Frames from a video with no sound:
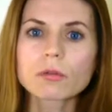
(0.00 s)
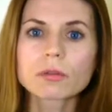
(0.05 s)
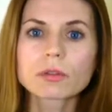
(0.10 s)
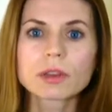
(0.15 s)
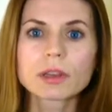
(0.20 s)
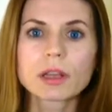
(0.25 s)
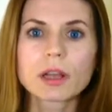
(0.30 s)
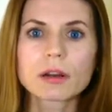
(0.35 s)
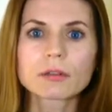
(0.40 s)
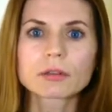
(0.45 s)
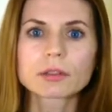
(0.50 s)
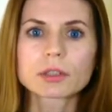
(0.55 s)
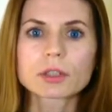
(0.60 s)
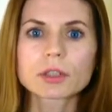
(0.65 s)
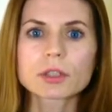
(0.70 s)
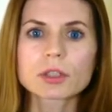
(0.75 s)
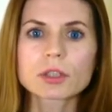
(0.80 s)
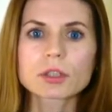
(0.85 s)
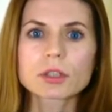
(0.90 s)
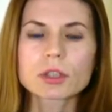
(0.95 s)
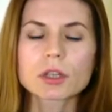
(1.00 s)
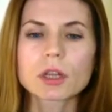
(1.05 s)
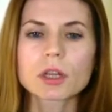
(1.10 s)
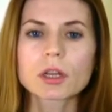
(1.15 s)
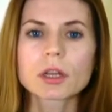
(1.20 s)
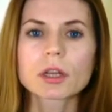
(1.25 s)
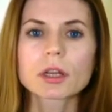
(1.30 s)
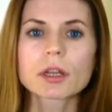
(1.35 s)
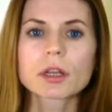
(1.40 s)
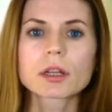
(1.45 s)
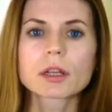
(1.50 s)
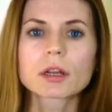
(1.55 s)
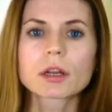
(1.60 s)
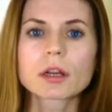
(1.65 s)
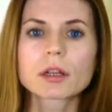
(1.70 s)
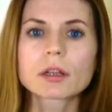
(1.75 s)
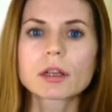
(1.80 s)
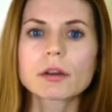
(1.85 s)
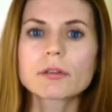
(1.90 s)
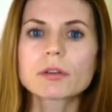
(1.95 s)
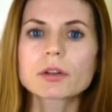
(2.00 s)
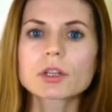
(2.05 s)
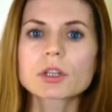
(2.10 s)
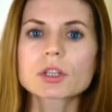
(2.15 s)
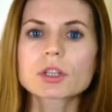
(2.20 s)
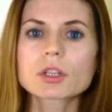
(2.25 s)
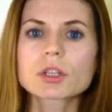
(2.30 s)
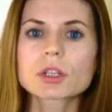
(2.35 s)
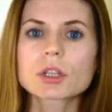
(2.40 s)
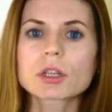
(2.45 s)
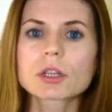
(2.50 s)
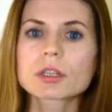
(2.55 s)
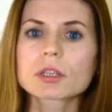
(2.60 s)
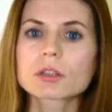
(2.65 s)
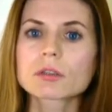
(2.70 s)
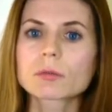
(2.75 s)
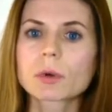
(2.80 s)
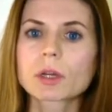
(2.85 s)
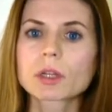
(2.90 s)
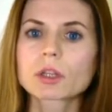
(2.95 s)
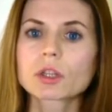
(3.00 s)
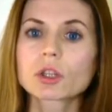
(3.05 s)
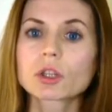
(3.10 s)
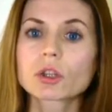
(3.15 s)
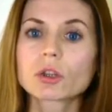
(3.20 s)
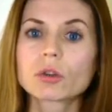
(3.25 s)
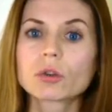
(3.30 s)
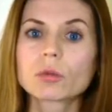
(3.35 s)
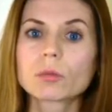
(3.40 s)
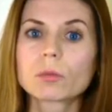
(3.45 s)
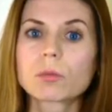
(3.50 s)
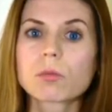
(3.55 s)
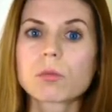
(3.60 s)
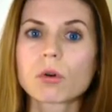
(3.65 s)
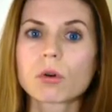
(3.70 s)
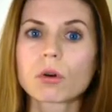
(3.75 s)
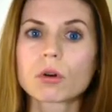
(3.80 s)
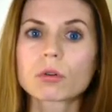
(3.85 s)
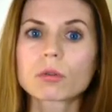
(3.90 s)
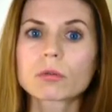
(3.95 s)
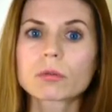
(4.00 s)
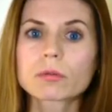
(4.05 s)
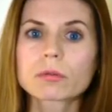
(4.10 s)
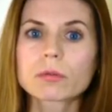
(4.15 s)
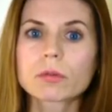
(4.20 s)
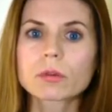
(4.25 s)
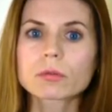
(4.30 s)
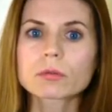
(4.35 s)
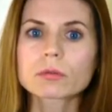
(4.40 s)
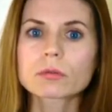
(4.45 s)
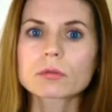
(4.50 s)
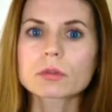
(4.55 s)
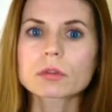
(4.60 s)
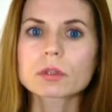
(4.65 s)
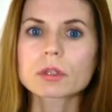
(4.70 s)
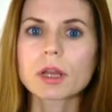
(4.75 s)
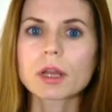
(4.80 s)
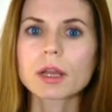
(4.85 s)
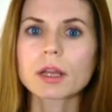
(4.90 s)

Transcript: leverage. Leverage is when you borrow funds